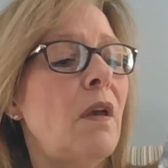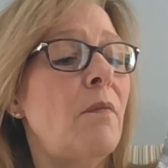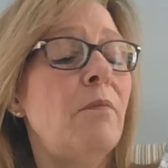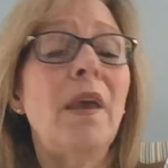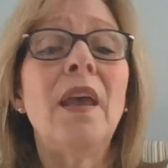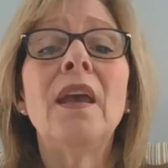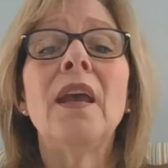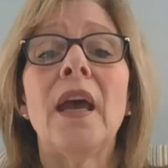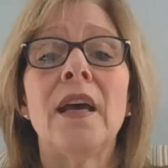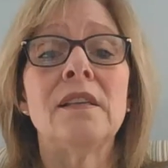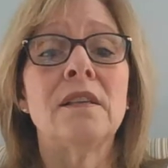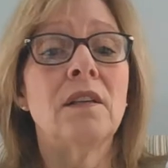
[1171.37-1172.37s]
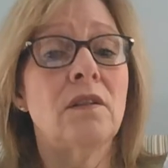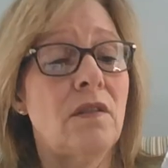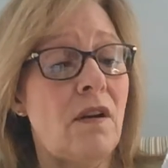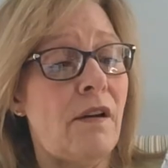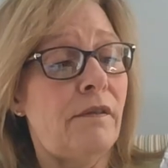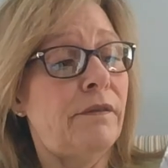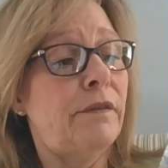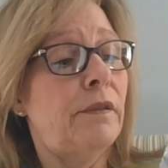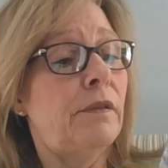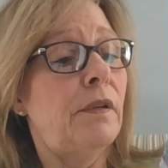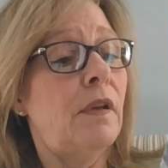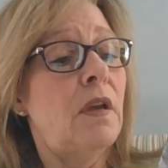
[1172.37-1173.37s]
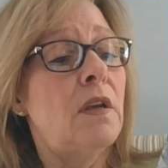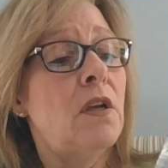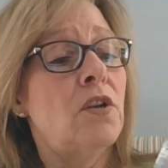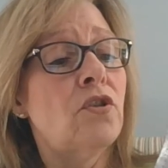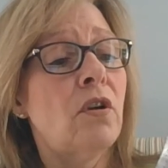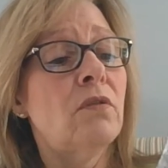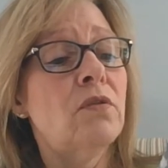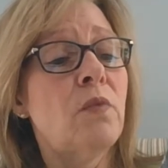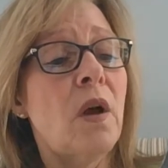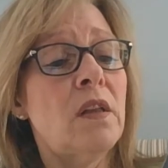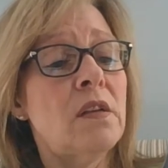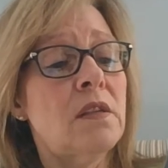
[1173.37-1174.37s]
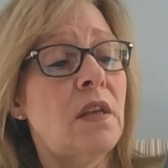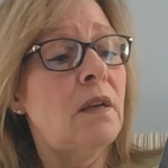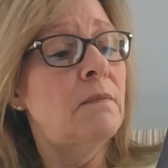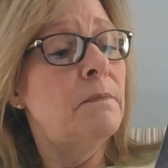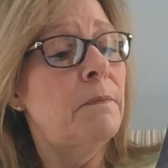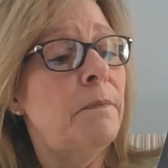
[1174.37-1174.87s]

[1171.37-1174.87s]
"Meg has it tough," Charles Wallace said.